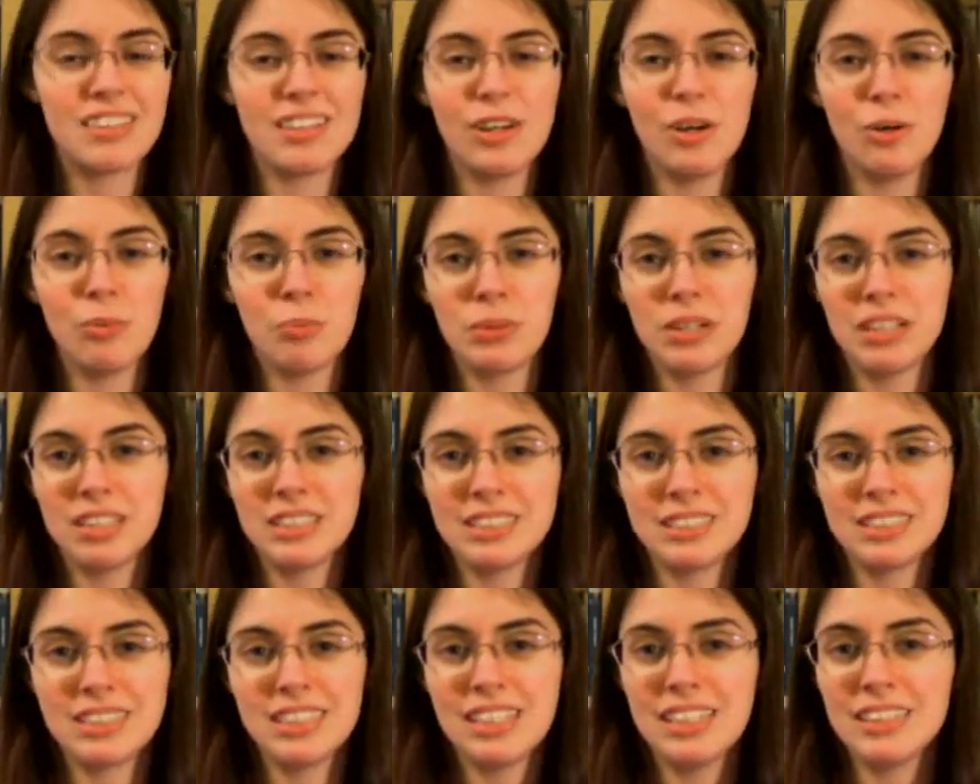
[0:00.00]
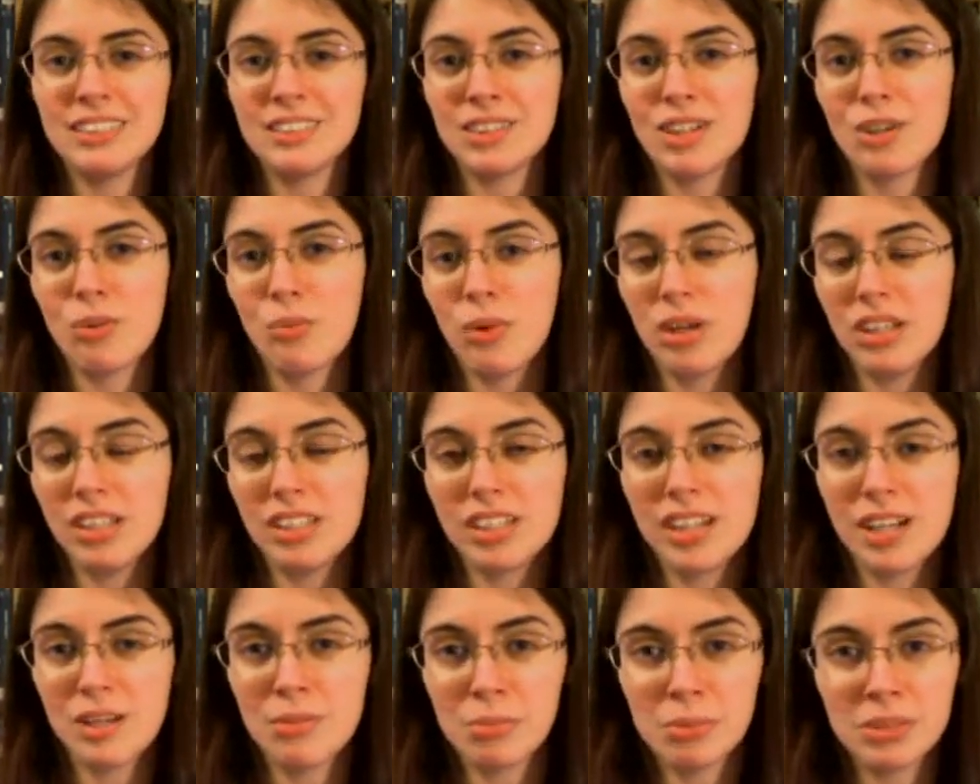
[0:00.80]
the opening scenes are well
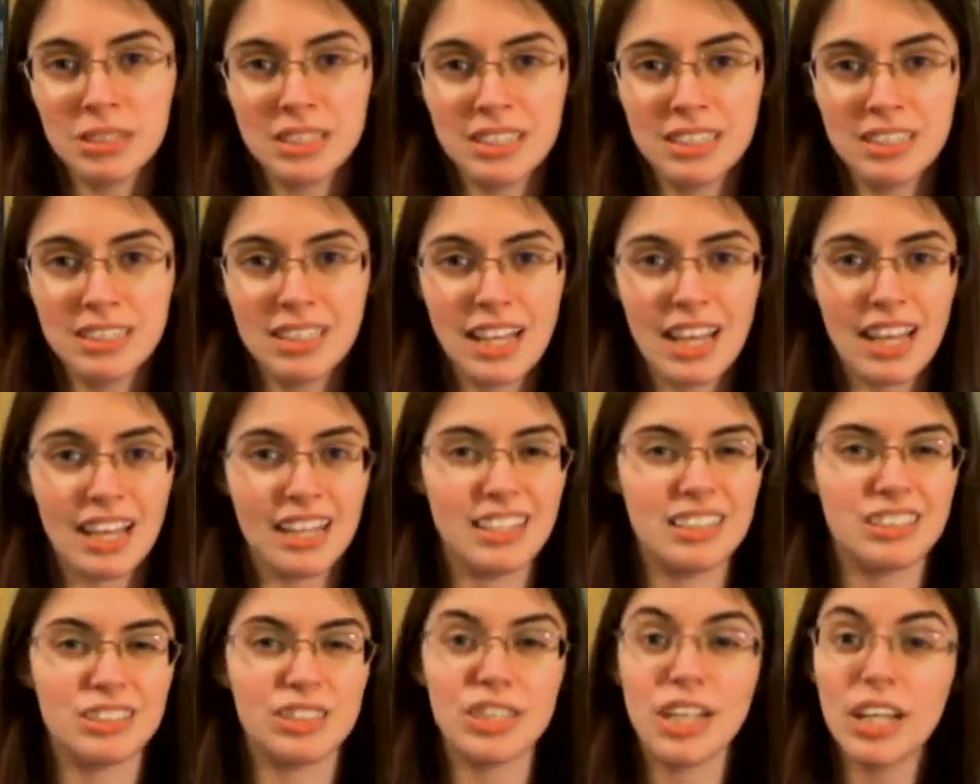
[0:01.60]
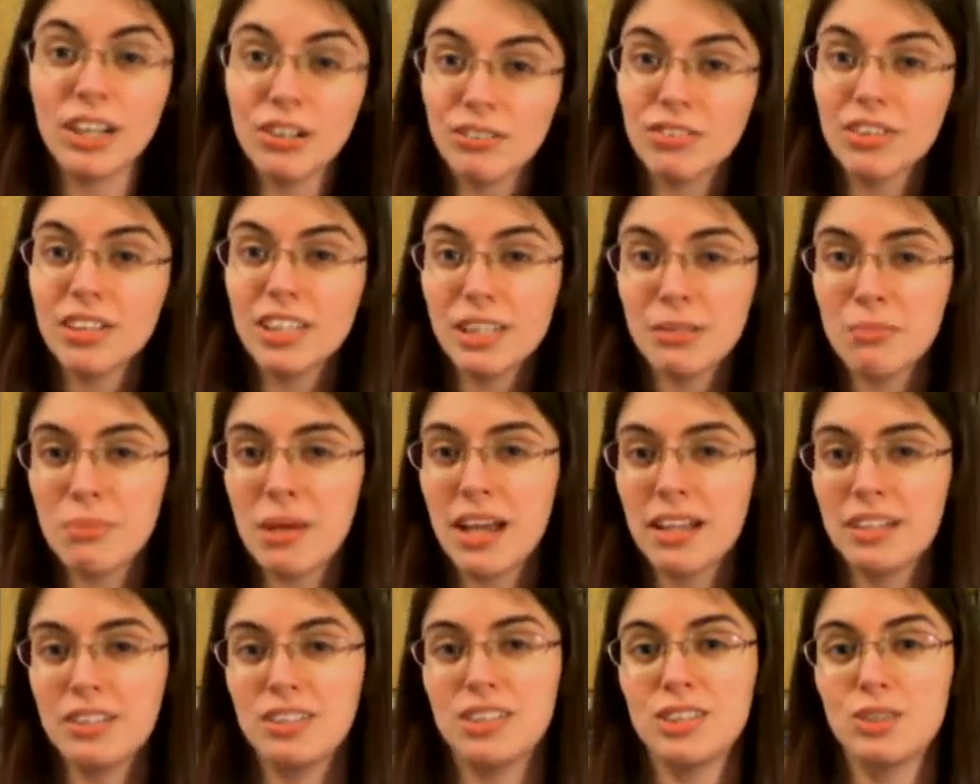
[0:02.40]
accompanied and it generally
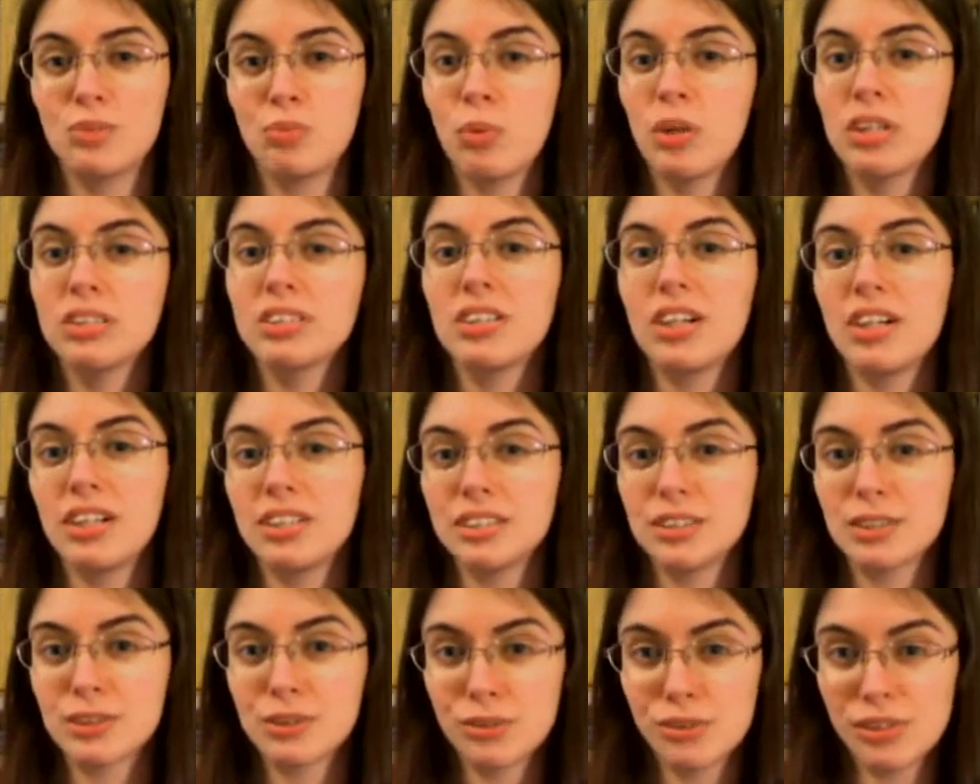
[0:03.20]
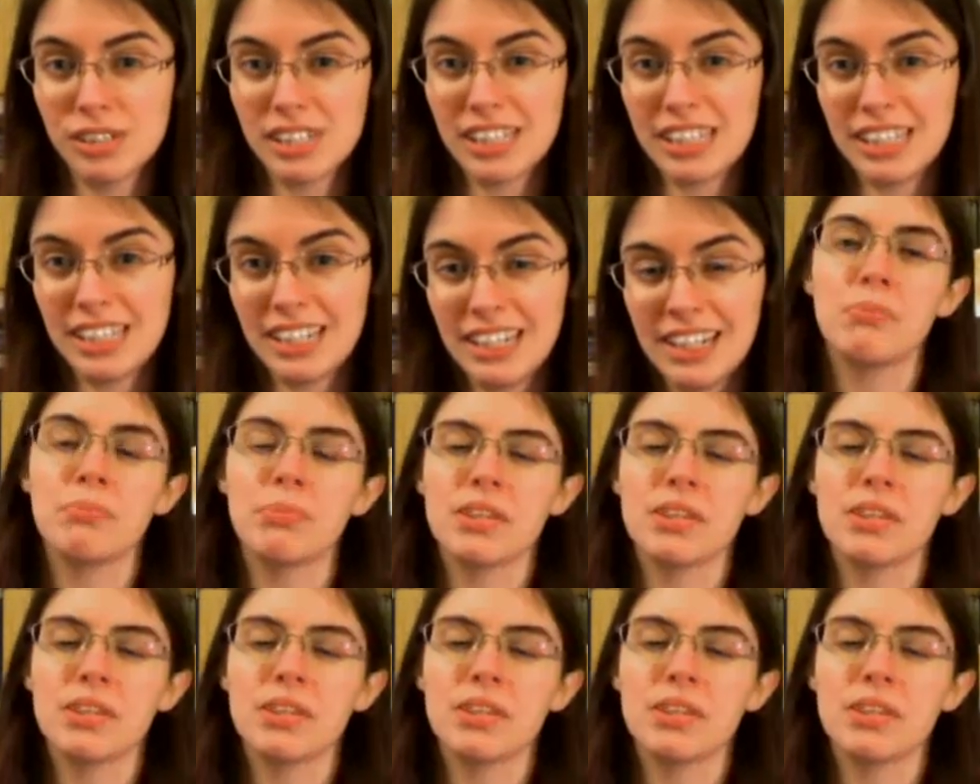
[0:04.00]
matches what's on screen,